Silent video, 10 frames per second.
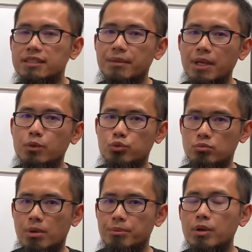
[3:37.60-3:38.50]
some time to
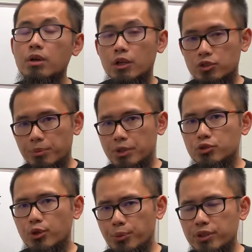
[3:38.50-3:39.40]
remember, so be
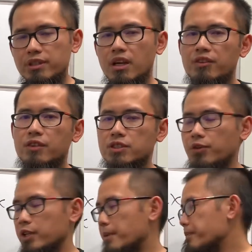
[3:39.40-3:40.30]
sure you put in the efforts
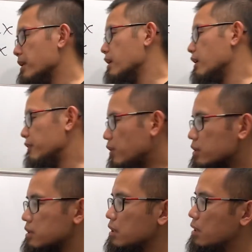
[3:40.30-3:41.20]
for that.
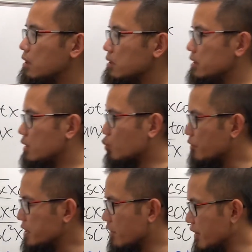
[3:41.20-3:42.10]
First, the
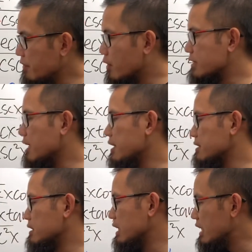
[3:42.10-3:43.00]
derivative of inverse sine
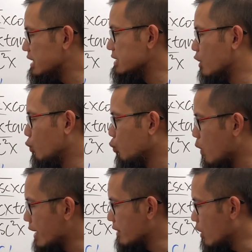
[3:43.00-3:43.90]
x is
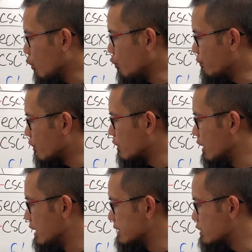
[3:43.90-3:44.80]
one over
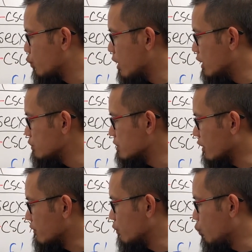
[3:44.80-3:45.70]
square root
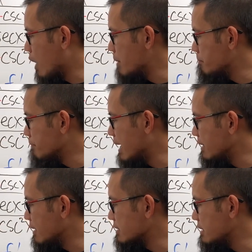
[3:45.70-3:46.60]
of one
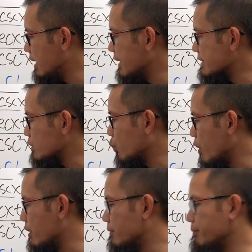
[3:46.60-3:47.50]
minus x
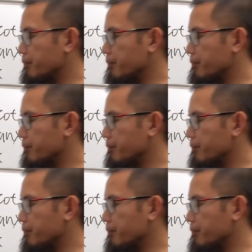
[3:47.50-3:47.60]
squared.